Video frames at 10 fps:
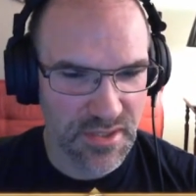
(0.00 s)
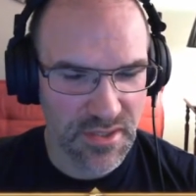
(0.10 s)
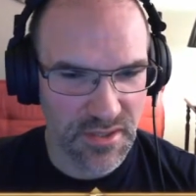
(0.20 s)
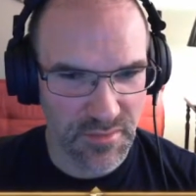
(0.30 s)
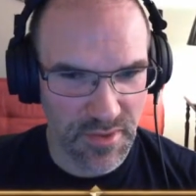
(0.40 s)

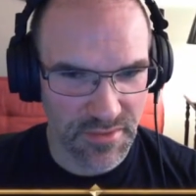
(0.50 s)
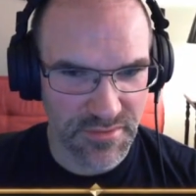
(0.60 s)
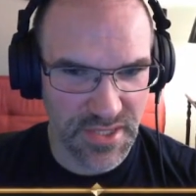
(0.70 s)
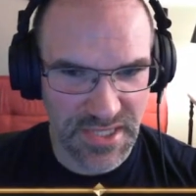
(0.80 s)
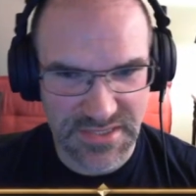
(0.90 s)
rather
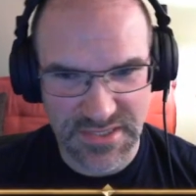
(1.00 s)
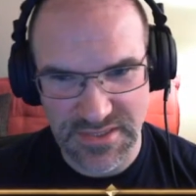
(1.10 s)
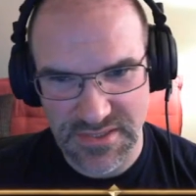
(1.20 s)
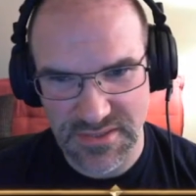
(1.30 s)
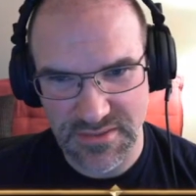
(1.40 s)
than
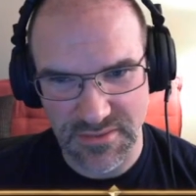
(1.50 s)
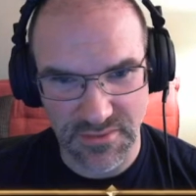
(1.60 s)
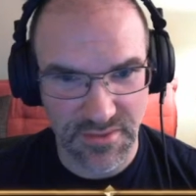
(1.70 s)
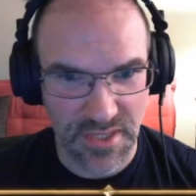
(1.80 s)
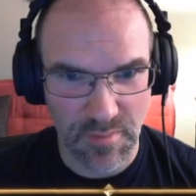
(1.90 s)
assets
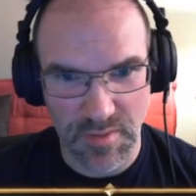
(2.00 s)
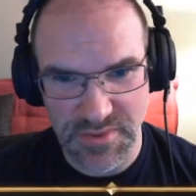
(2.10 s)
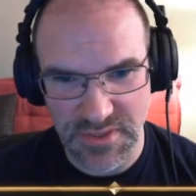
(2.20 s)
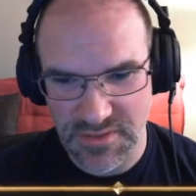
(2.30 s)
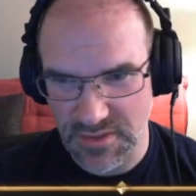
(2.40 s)
or game
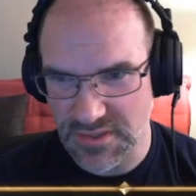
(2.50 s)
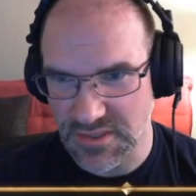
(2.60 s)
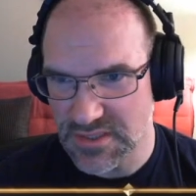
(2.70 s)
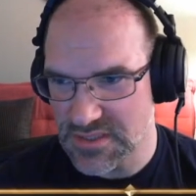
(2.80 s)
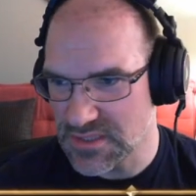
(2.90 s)
objects directly
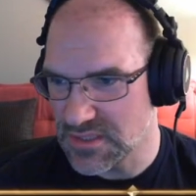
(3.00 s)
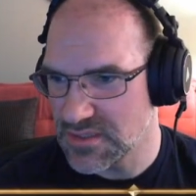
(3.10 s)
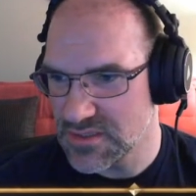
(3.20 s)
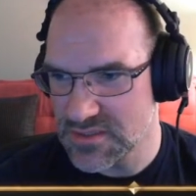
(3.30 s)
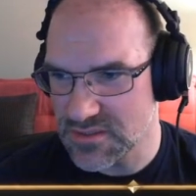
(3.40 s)
in the scene.
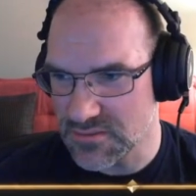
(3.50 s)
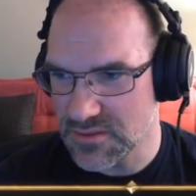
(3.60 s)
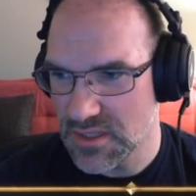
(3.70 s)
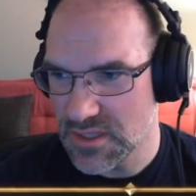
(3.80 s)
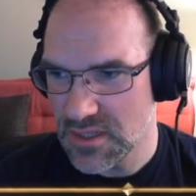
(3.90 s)
So
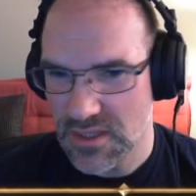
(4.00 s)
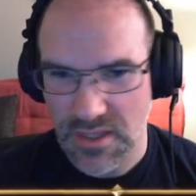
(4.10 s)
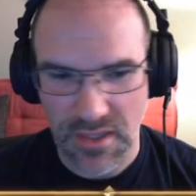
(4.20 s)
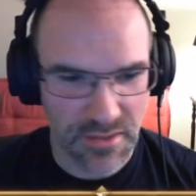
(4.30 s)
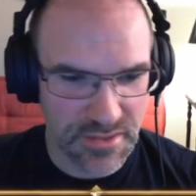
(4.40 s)

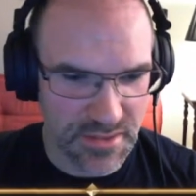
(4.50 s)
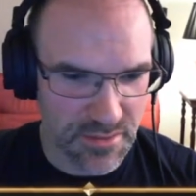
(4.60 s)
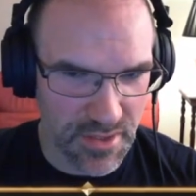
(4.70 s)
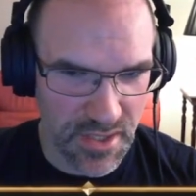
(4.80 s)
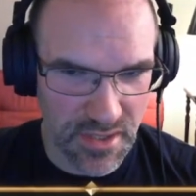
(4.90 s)
let's go
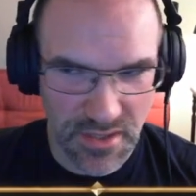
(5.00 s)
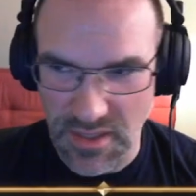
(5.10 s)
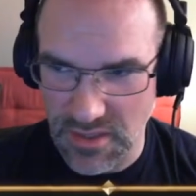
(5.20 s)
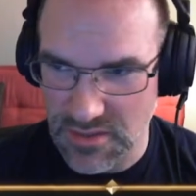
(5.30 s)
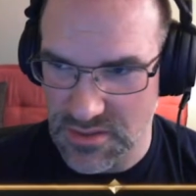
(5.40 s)
ahead
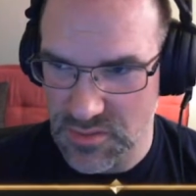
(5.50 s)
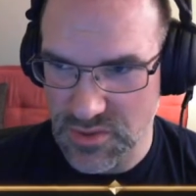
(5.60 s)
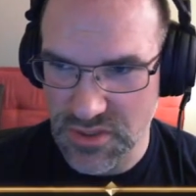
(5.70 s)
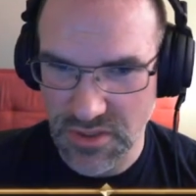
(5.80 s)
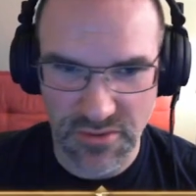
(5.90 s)
and
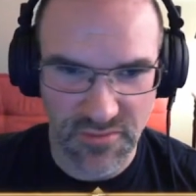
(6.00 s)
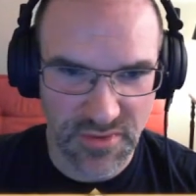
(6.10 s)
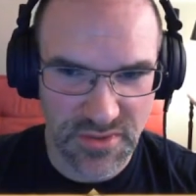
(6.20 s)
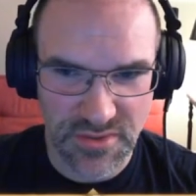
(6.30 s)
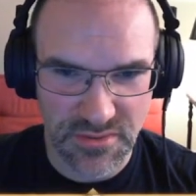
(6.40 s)
switch on over
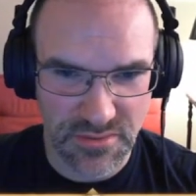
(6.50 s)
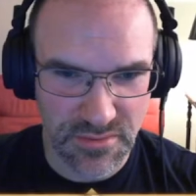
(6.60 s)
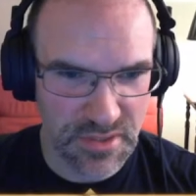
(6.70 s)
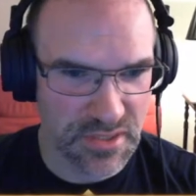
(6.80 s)
to